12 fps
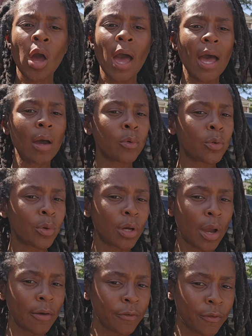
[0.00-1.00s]
how we
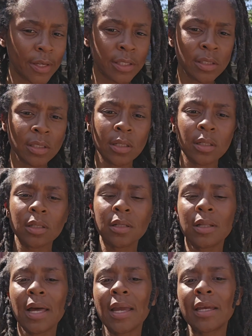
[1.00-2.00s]
want our friends to
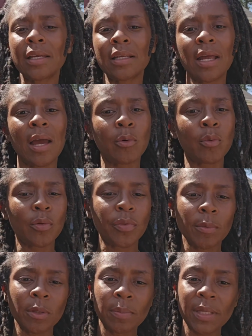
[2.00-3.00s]
look like, and how we want
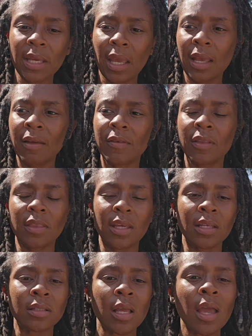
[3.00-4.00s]
them to behave and
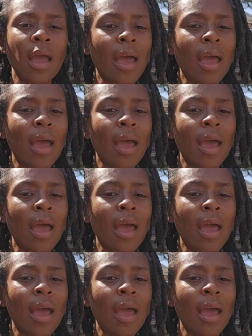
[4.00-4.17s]
things.